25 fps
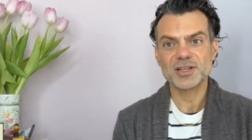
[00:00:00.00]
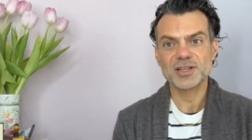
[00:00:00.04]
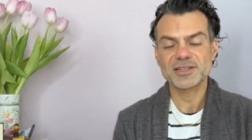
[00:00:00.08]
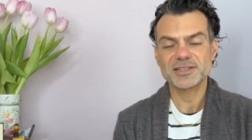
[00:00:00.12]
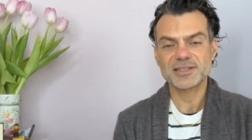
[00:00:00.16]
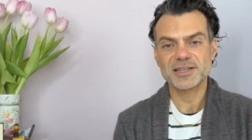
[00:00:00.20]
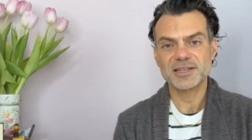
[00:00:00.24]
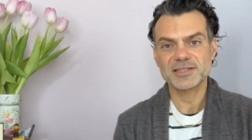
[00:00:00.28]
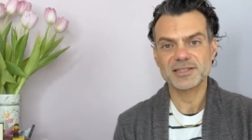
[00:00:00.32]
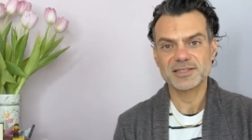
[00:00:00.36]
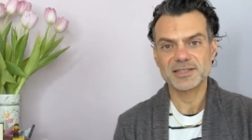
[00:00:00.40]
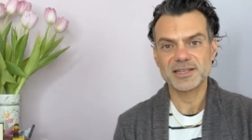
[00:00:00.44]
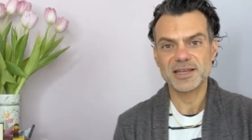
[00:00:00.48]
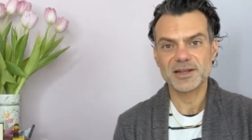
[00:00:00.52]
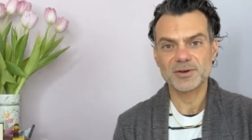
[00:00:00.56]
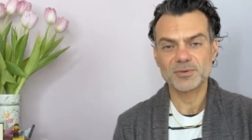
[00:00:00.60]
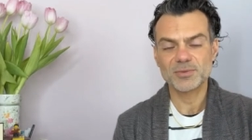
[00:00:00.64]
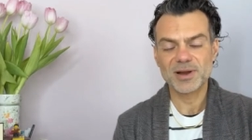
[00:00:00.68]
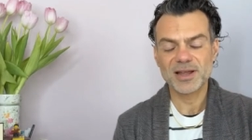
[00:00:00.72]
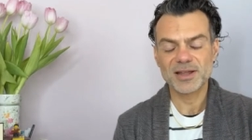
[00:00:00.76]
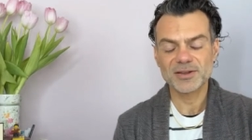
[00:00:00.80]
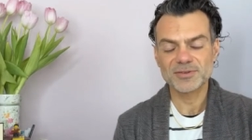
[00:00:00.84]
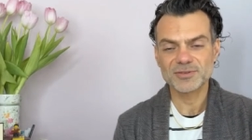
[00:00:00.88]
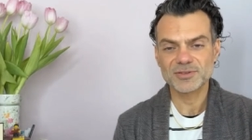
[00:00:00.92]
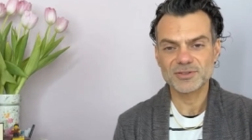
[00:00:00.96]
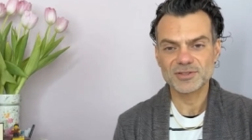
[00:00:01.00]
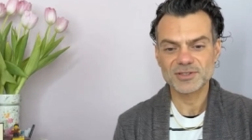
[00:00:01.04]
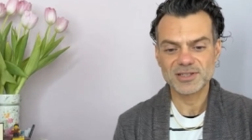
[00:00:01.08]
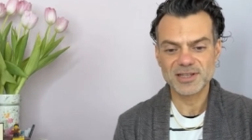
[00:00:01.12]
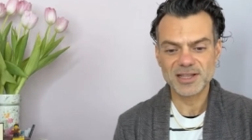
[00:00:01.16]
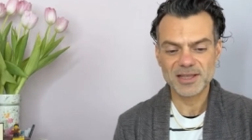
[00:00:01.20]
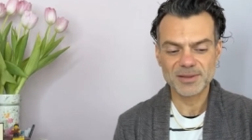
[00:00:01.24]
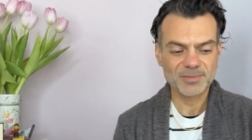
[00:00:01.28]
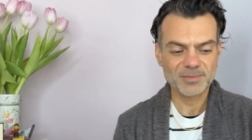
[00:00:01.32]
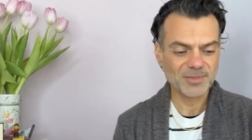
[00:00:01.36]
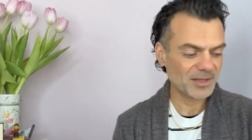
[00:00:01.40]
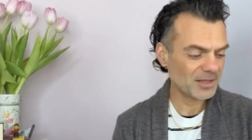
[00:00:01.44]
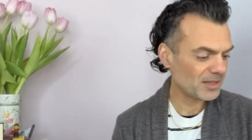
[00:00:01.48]
I tend to get round to
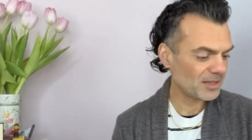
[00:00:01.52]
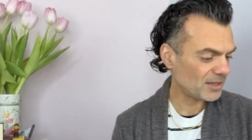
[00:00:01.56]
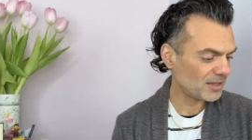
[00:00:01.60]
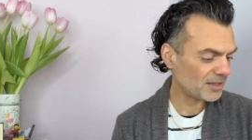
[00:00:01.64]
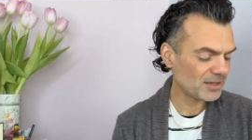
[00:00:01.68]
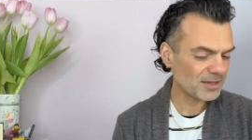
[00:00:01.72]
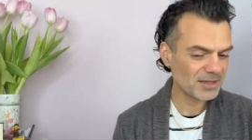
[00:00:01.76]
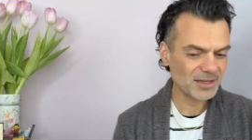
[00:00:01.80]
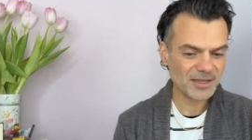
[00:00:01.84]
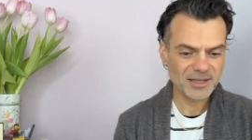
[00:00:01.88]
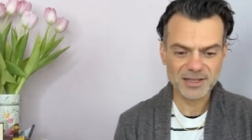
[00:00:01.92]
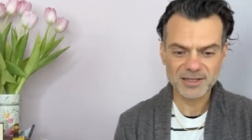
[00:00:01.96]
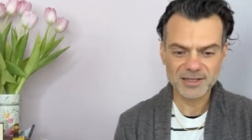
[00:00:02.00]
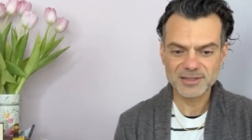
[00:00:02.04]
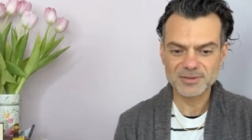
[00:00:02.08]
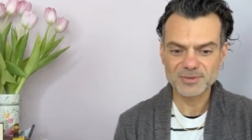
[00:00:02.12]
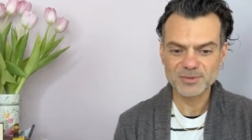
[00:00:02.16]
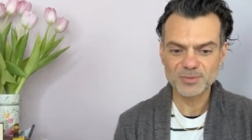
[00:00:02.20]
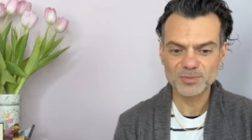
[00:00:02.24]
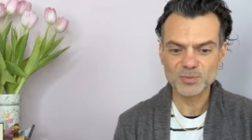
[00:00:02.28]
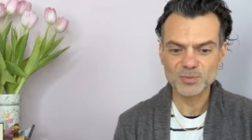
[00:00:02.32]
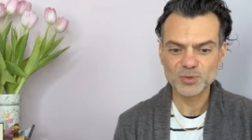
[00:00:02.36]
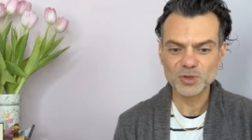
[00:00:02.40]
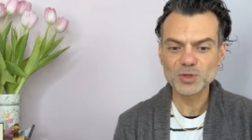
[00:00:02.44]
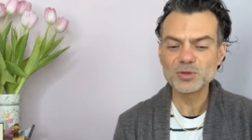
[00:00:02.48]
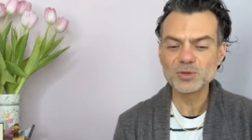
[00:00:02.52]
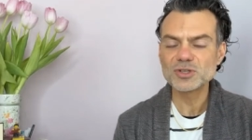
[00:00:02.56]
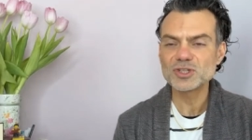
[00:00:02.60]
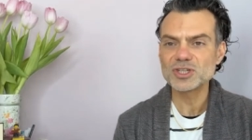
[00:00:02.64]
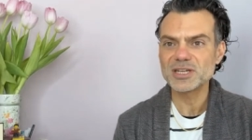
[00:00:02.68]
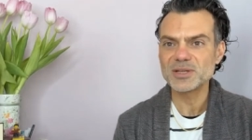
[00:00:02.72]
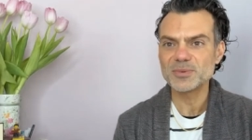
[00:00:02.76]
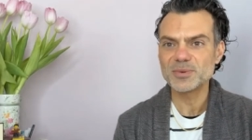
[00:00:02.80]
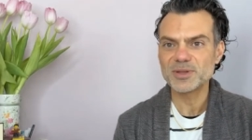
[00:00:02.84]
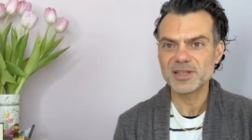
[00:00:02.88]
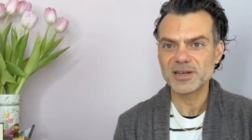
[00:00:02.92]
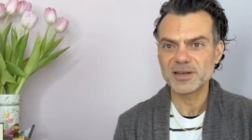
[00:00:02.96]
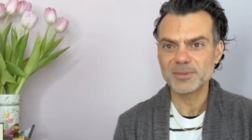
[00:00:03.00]
them uh, uh
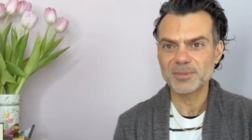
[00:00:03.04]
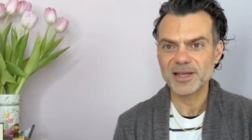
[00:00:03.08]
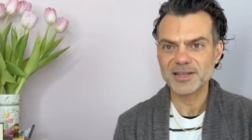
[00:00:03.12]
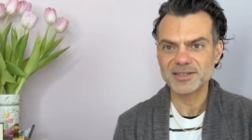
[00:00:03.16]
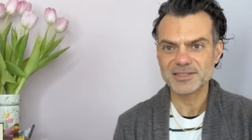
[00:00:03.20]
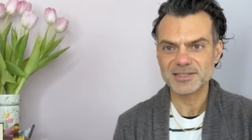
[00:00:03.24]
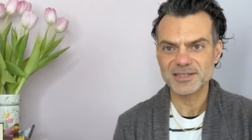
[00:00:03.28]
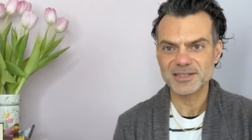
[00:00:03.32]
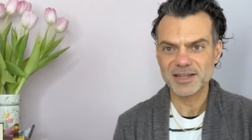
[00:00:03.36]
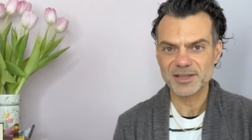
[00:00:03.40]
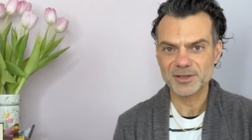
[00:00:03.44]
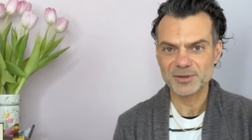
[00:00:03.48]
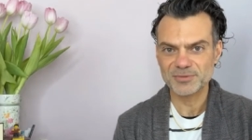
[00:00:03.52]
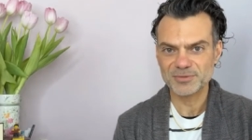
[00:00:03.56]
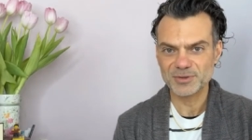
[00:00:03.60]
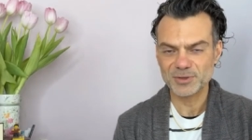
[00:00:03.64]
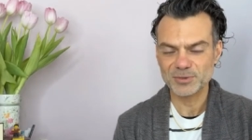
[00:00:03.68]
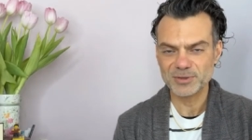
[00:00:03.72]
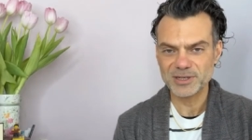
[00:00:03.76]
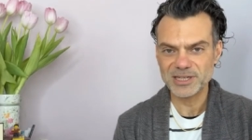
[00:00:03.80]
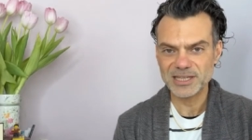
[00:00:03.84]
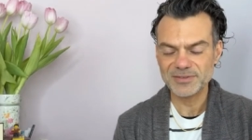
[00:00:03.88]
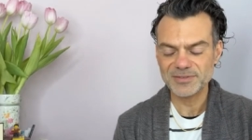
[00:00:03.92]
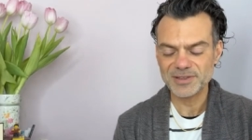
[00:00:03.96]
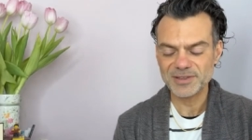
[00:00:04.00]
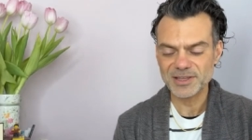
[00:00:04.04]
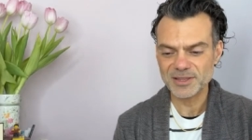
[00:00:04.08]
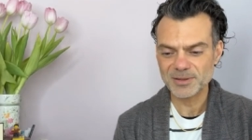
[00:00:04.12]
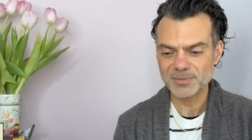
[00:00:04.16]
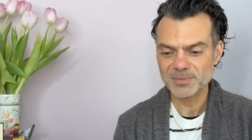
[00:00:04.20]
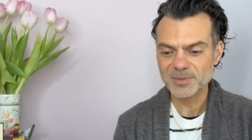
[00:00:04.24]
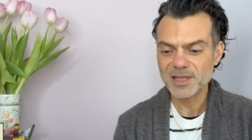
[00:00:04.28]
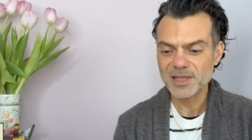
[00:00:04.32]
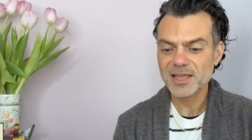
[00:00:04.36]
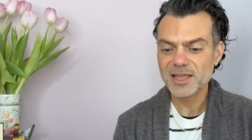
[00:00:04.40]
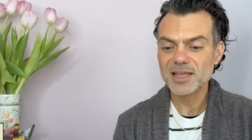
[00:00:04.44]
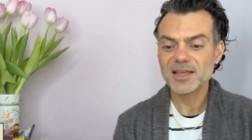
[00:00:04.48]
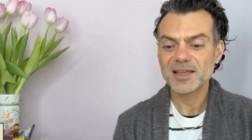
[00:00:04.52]
usually within about a day of you leaving
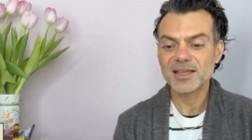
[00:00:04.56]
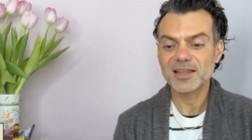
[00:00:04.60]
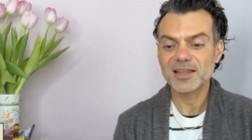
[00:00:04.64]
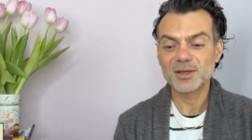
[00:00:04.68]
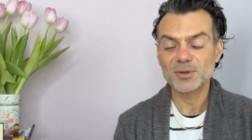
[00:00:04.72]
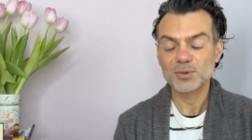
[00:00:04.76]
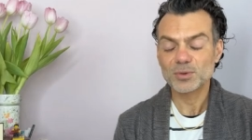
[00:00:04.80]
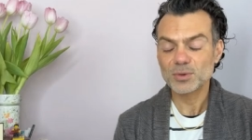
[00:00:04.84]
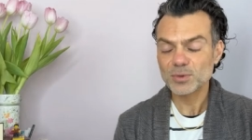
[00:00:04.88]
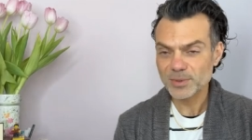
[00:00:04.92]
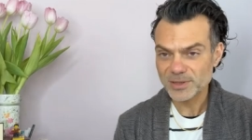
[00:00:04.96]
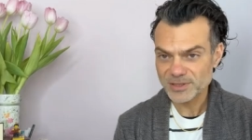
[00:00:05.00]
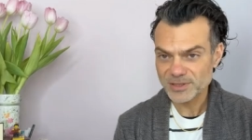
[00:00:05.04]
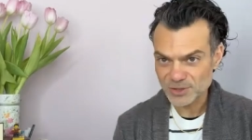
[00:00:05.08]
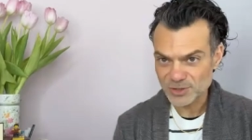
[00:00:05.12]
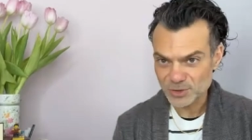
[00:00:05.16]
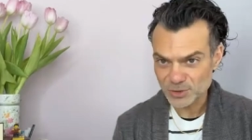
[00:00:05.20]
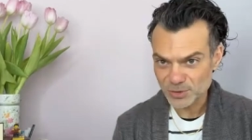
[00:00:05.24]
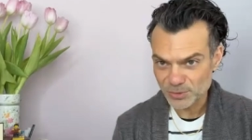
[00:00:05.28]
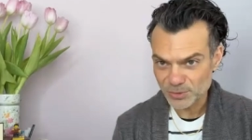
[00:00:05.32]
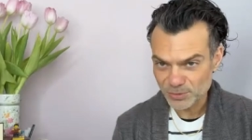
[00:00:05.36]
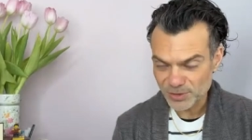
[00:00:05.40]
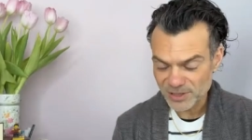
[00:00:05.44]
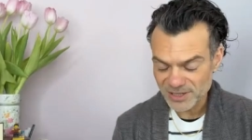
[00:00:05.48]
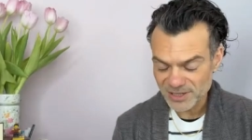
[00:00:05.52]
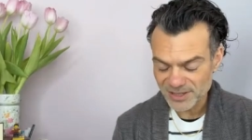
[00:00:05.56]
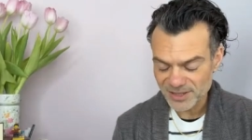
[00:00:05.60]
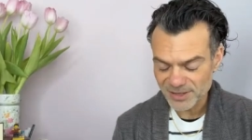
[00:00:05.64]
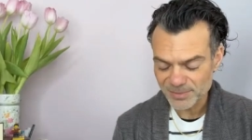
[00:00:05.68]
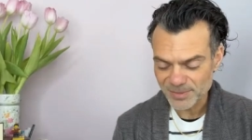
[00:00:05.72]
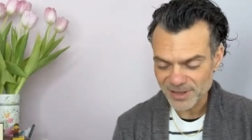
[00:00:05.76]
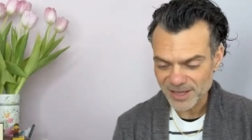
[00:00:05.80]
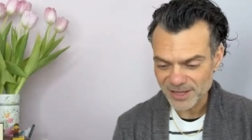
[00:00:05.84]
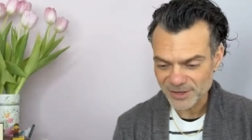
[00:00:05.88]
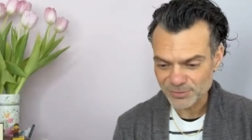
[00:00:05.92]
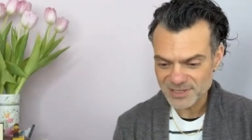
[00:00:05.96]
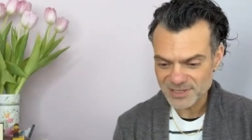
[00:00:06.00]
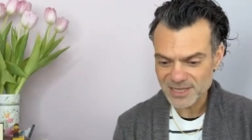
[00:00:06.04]
them, and I always enjoy reading
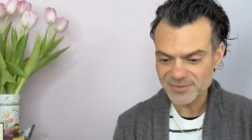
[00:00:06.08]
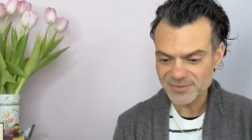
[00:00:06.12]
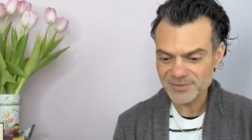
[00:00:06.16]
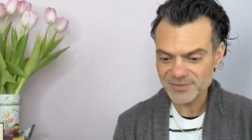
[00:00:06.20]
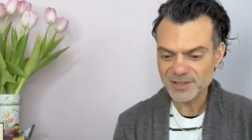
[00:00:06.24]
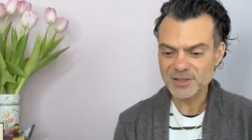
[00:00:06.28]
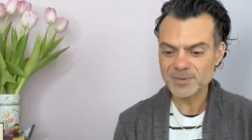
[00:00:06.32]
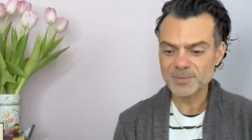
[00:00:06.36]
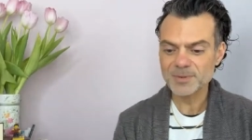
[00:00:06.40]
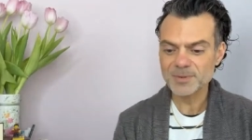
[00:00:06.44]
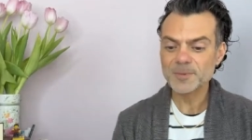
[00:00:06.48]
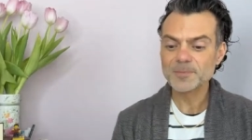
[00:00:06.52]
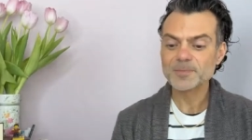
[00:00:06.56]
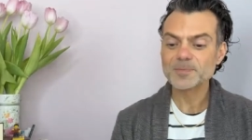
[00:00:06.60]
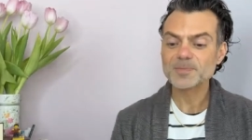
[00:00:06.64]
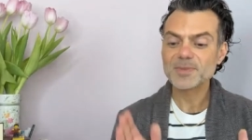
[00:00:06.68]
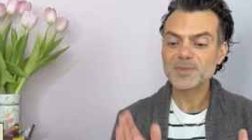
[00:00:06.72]
them and leaving them.